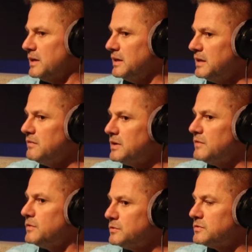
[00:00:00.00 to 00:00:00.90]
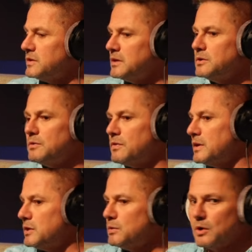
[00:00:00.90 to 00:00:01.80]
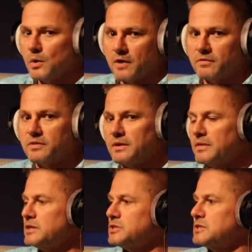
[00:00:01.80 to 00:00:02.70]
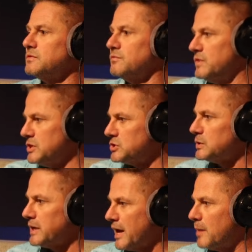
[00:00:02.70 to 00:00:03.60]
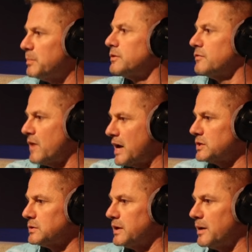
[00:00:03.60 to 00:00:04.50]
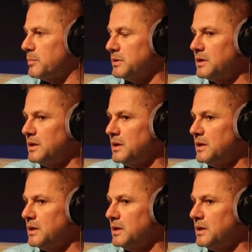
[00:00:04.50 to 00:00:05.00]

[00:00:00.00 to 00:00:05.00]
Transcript: even if you see and you think you know everything that just visually happened or factually happened,